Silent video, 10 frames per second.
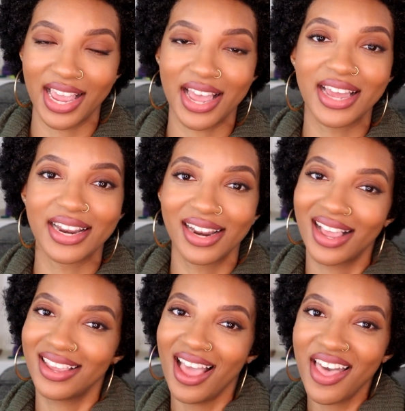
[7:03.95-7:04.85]
And
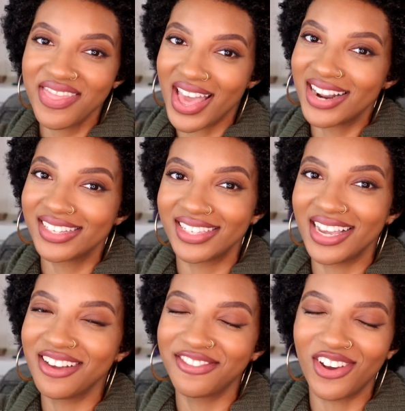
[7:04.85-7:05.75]
yeah, that is
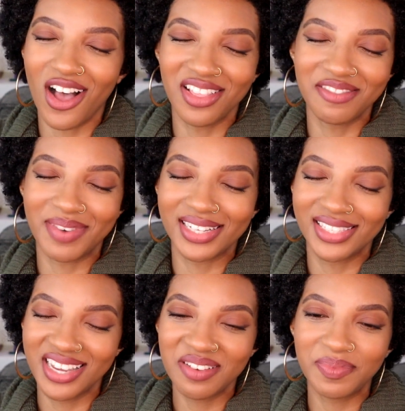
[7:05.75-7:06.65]
it for all of my
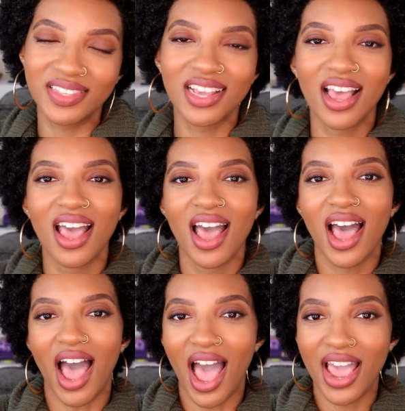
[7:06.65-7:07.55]
tips.
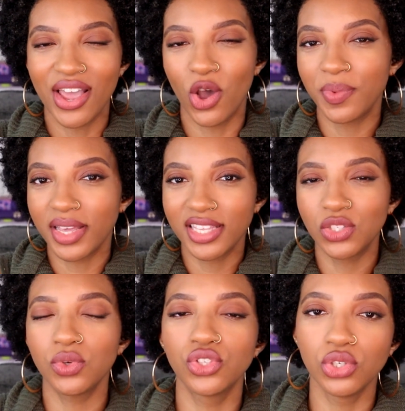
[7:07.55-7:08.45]
I hope that
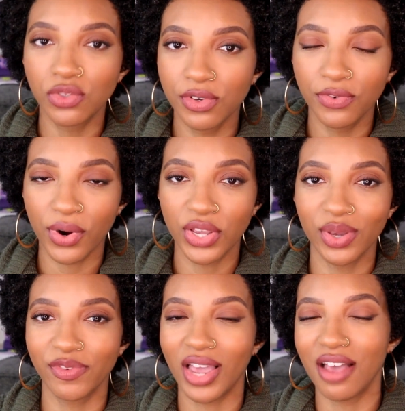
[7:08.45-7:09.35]
this was useful for you.
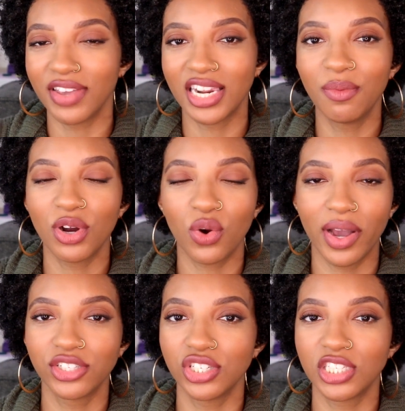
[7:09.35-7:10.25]
If you have any more
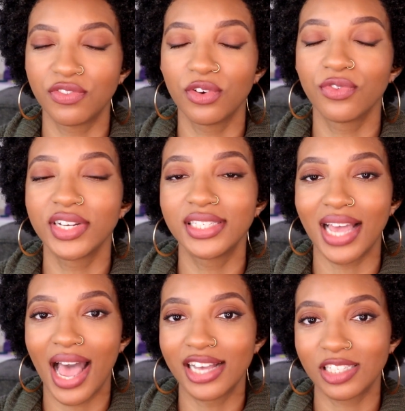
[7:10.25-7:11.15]
questions, feel free
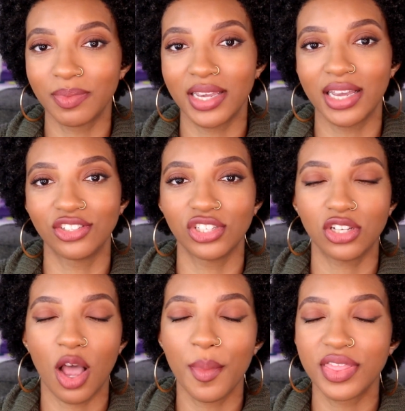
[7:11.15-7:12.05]
to ask me and just
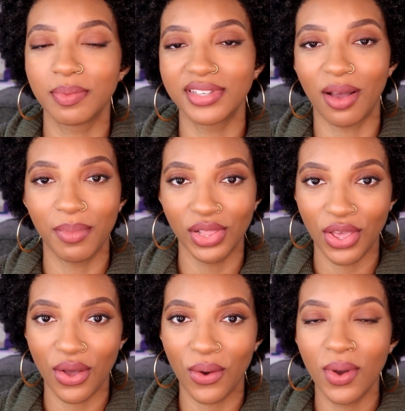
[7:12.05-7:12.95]
comment them down
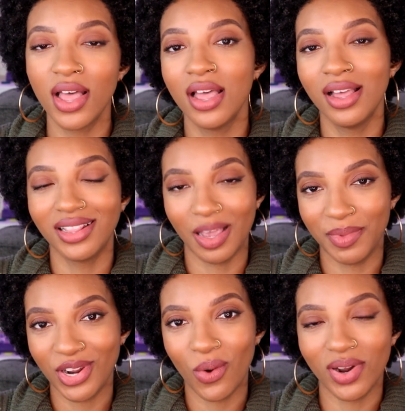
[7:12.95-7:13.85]
below. Let
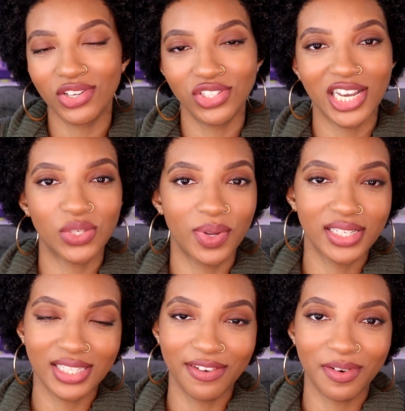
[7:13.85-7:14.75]
me know what else you guys want to
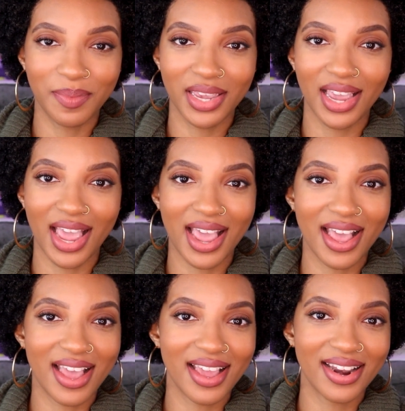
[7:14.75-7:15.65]
see from me,
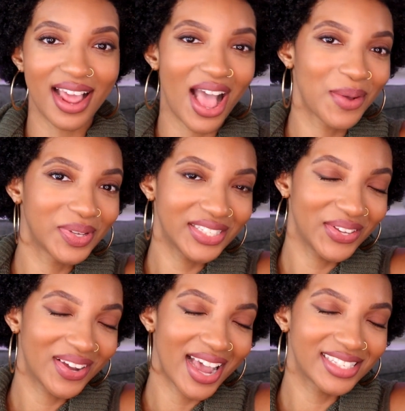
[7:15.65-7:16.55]
and I will see
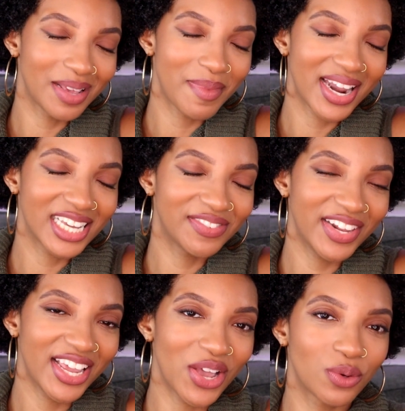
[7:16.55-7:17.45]
you guys in my next
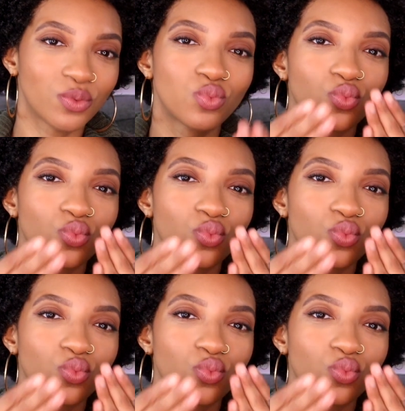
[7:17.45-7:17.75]
video.